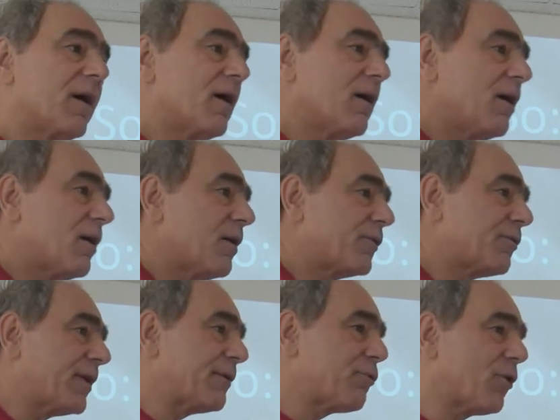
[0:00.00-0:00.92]
uh,
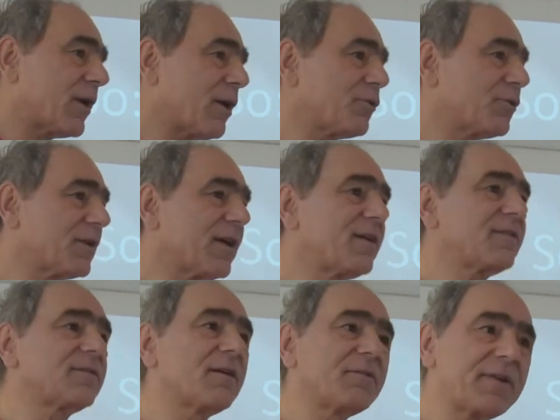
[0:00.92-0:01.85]
twenty-four hours a day,
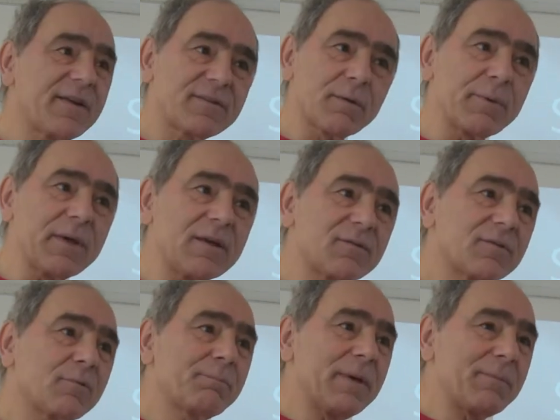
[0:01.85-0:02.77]
seven days a week,
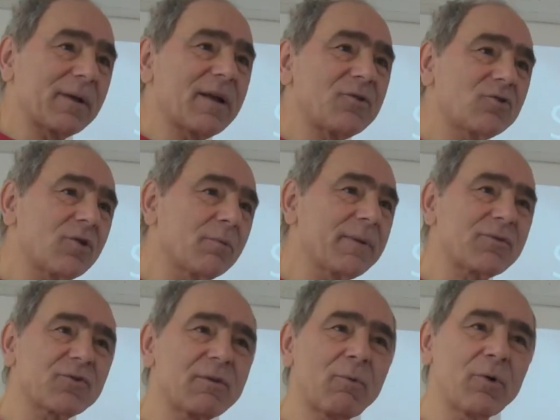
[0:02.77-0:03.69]
so people can shop at
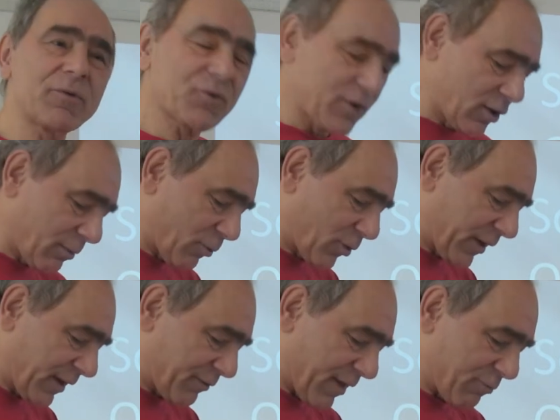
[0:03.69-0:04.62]
three mo three in the
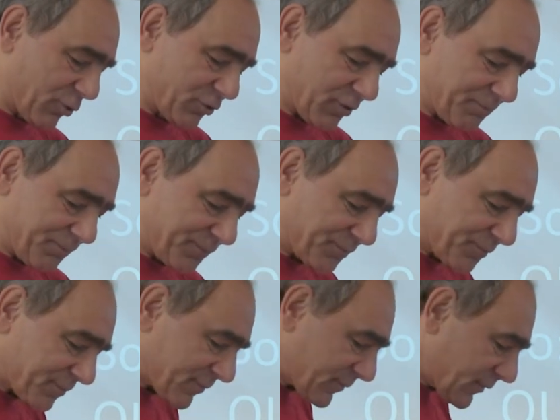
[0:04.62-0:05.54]
morning if they want to.
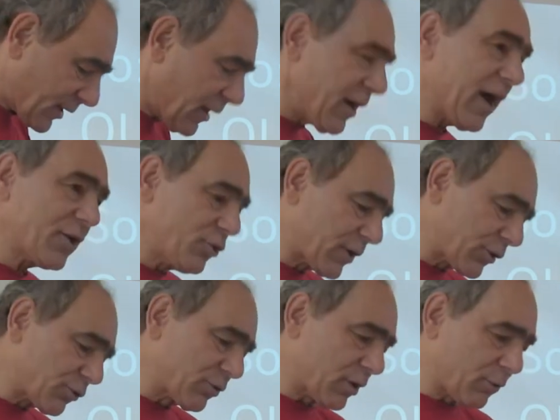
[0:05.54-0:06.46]
And you
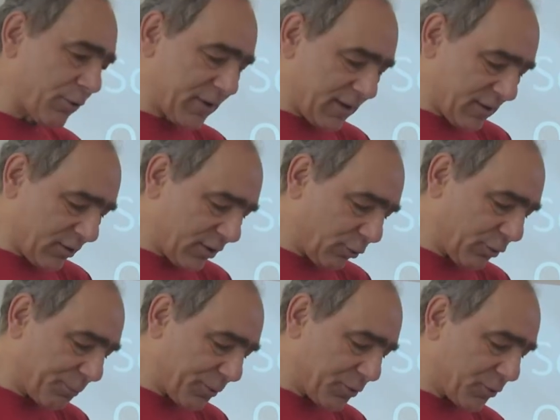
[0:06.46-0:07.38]
get to know the know
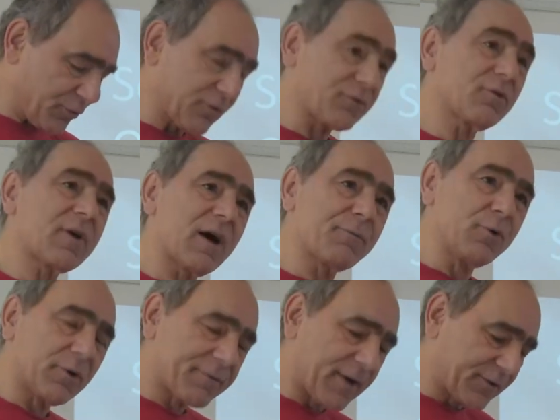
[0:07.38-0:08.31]
the producers. So there are a
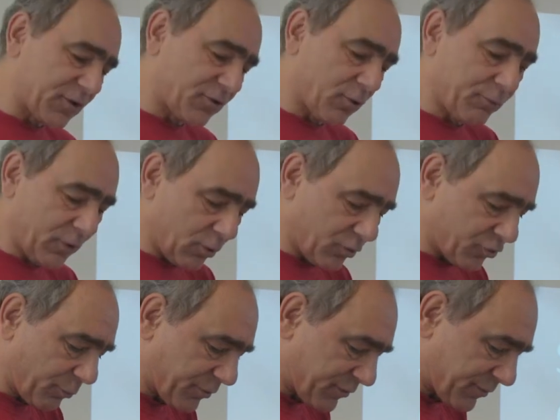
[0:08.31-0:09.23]
few advantages over local
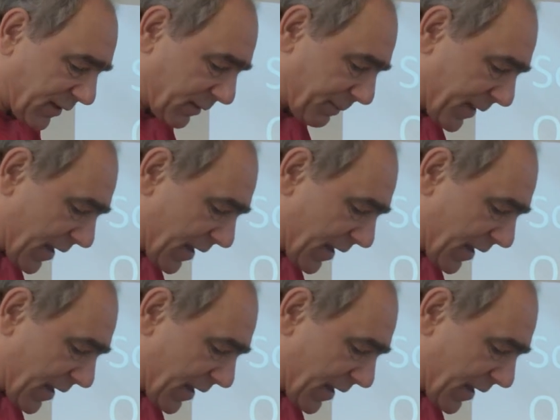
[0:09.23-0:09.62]
shops as well.